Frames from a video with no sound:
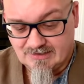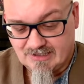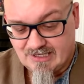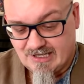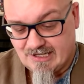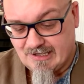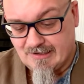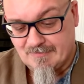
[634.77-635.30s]

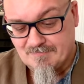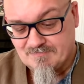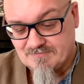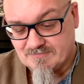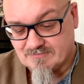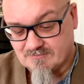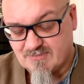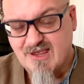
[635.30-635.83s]

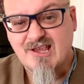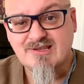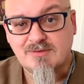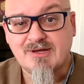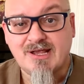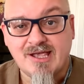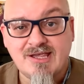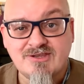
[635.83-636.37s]
But that's
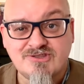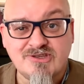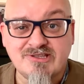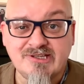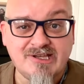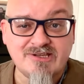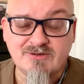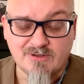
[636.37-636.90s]
where it is, just
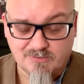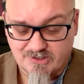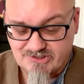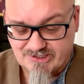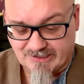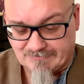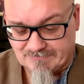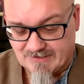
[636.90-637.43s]
in case you're
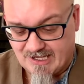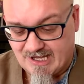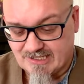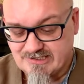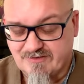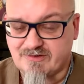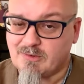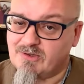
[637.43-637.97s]
wondering.
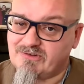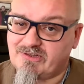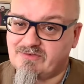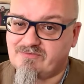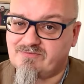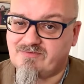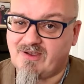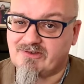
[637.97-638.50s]
And if you want
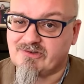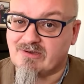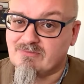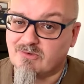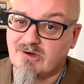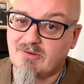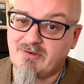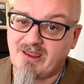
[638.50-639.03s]
to find out
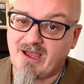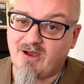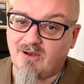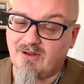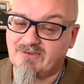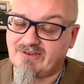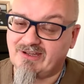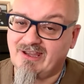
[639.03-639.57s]
more about that
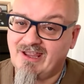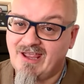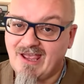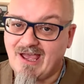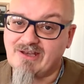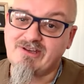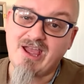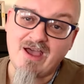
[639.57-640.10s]
holiday
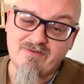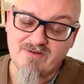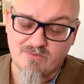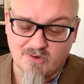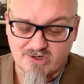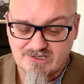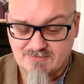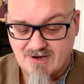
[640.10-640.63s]
and you haven't
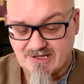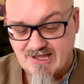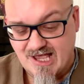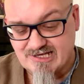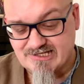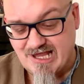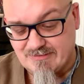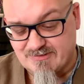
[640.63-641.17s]
watched my
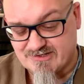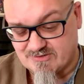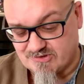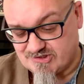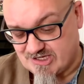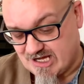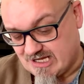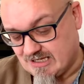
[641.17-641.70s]
last episode
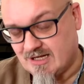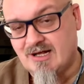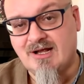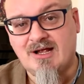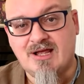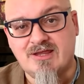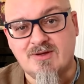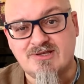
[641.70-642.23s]
yet,
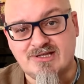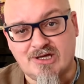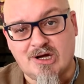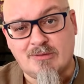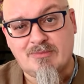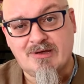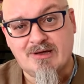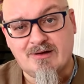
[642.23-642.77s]
there's a little
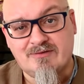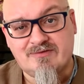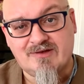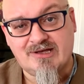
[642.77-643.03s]
bit of